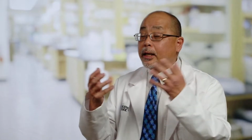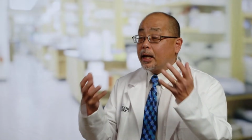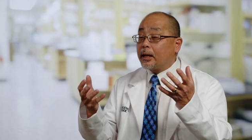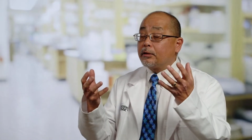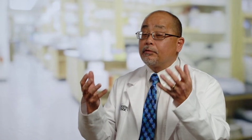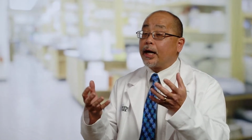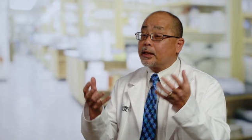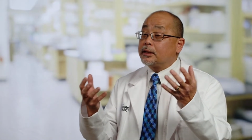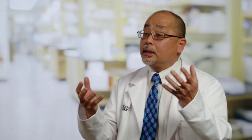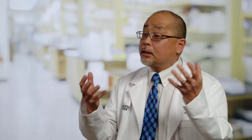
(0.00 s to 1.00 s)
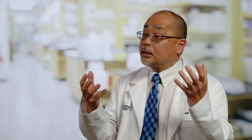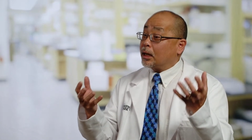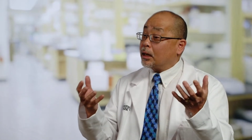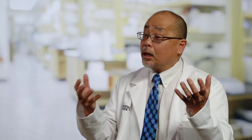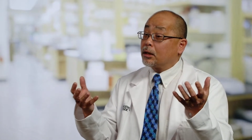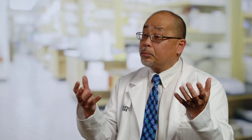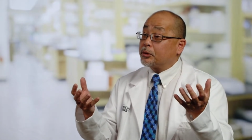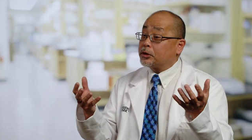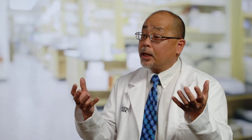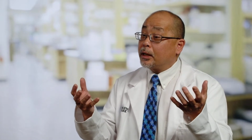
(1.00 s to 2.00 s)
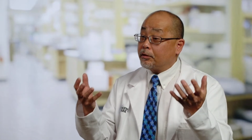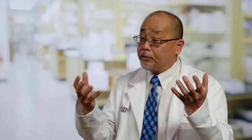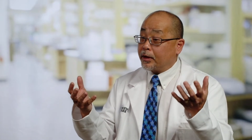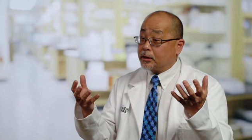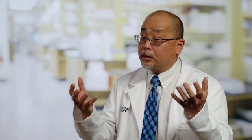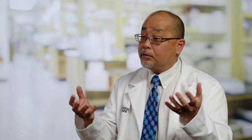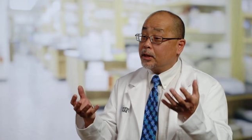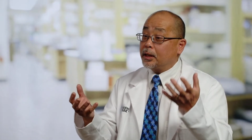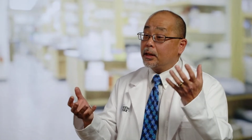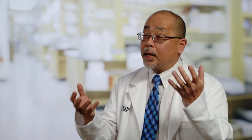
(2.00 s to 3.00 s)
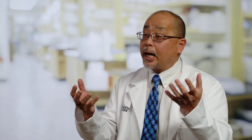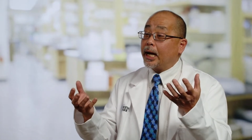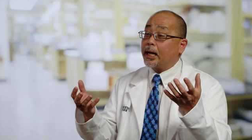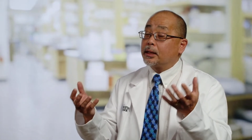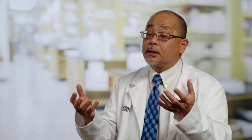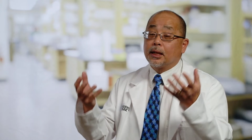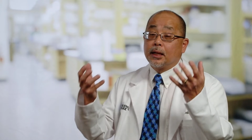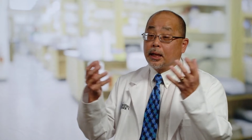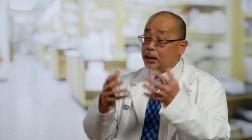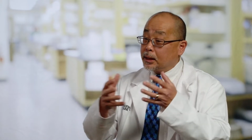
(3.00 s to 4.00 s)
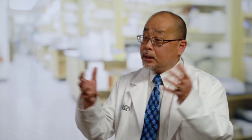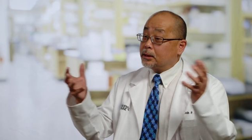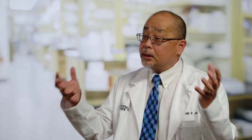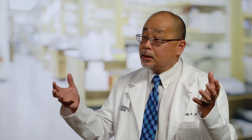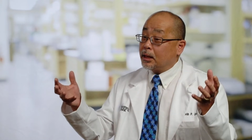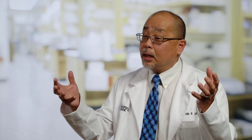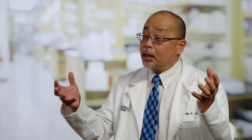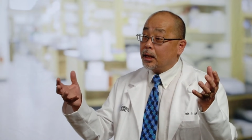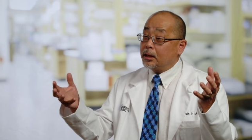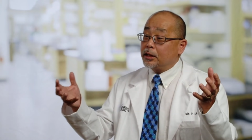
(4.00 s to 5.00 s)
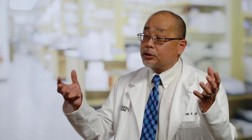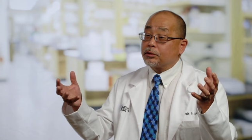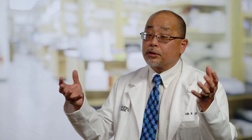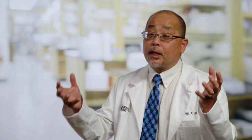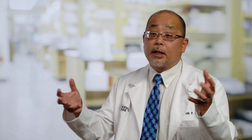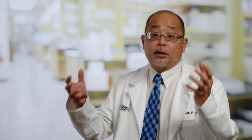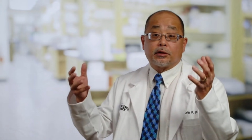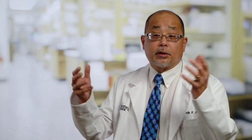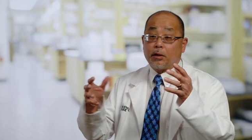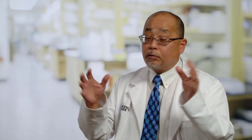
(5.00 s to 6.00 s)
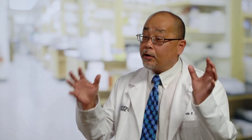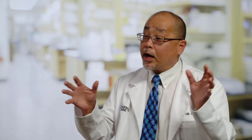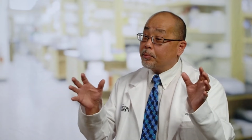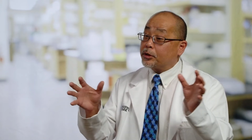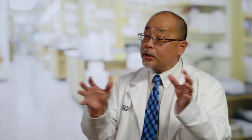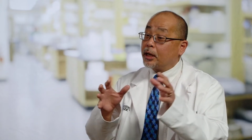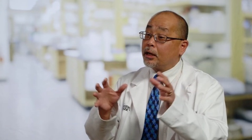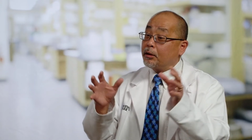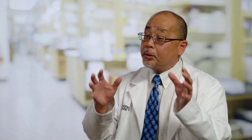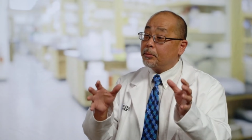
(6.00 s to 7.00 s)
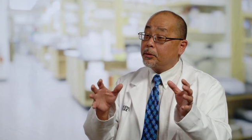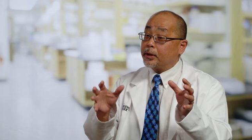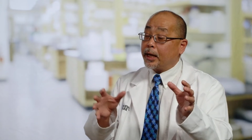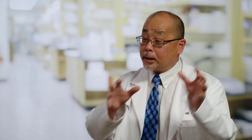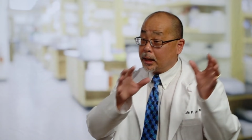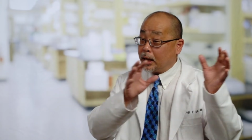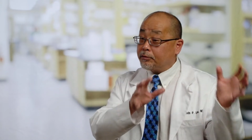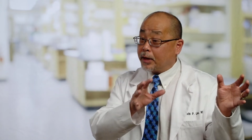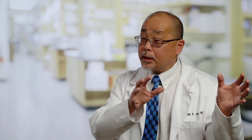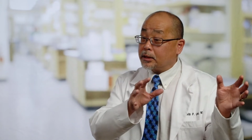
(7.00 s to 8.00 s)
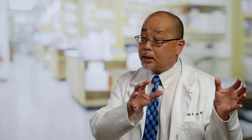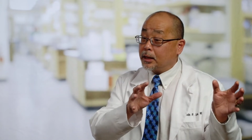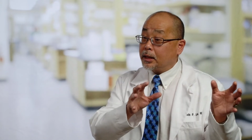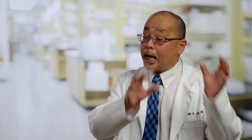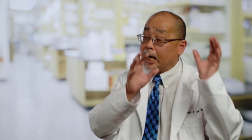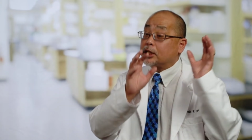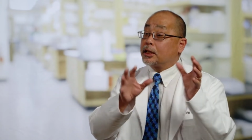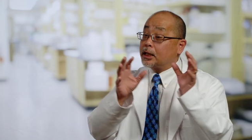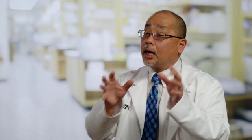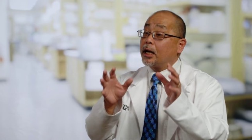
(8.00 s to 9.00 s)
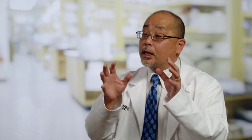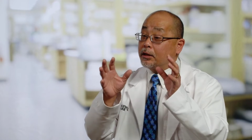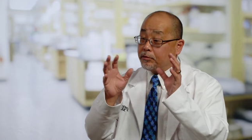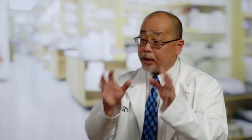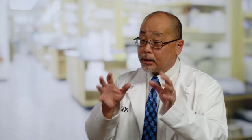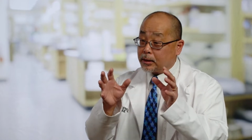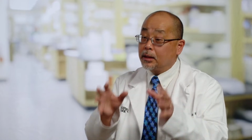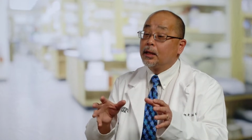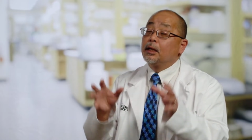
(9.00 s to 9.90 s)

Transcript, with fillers: Again, the vaccine is not 100% effective. It has, at least in the initial studies, you know, 5% of people that got vaccinated actually got infected.